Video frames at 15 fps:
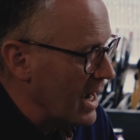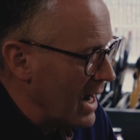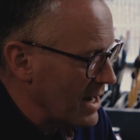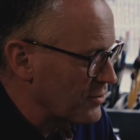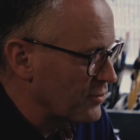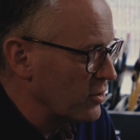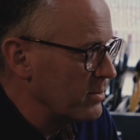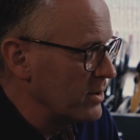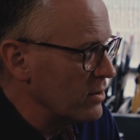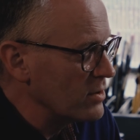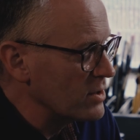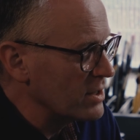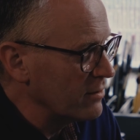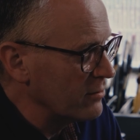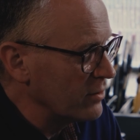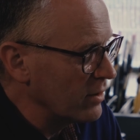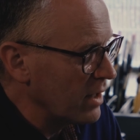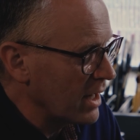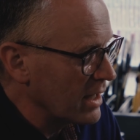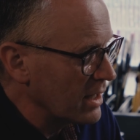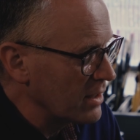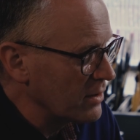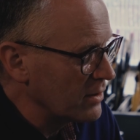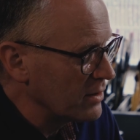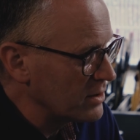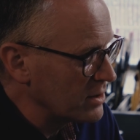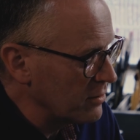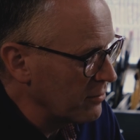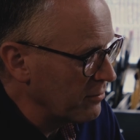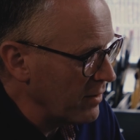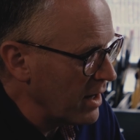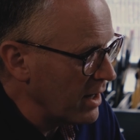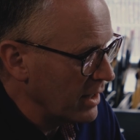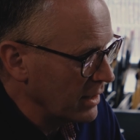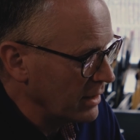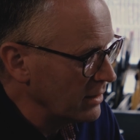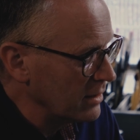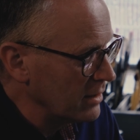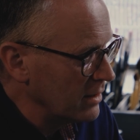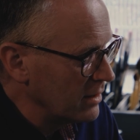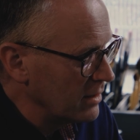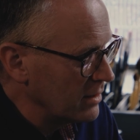attributes, if you like, that define